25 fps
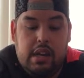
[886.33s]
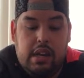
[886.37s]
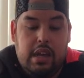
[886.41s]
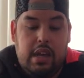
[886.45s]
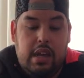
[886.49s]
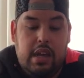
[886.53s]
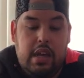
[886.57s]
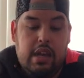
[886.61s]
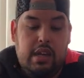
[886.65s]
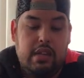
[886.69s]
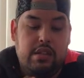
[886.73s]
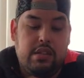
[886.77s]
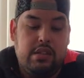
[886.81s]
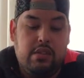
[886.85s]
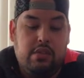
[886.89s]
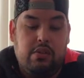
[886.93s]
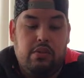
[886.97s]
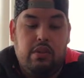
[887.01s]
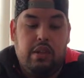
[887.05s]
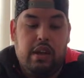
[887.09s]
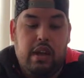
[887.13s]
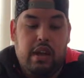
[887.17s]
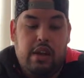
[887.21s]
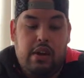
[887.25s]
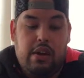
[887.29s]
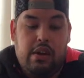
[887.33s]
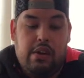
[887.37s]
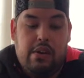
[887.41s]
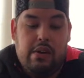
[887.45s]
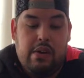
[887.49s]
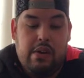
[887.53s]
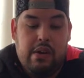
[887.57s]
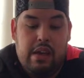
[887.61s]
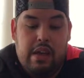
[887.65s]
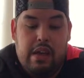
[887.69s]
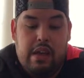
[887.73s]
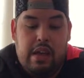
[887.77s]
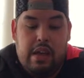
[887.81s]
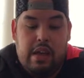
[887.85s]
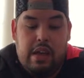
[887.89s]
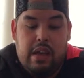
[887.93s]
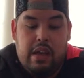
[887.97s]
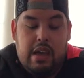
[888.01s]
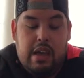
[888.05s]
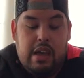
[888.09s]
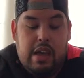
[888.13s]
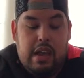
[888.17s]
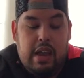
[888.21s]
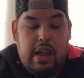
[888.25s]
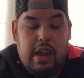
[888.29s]
it sold out,
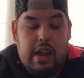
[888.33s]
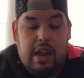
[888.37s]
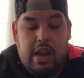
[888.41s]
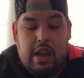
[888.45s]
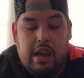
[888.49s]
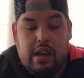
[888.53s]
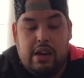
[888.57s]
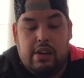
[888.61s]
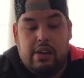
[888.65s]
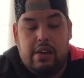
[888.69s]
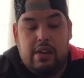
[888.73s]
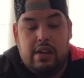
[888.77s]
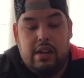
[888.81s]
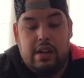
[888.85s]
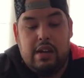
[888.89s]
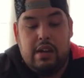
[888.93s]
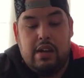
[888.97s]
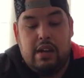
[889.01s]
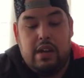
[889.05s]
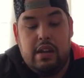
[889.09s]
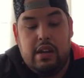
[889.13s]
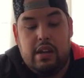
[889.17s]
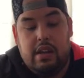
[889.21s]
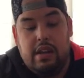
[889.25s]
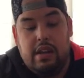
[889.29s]
and I couldn't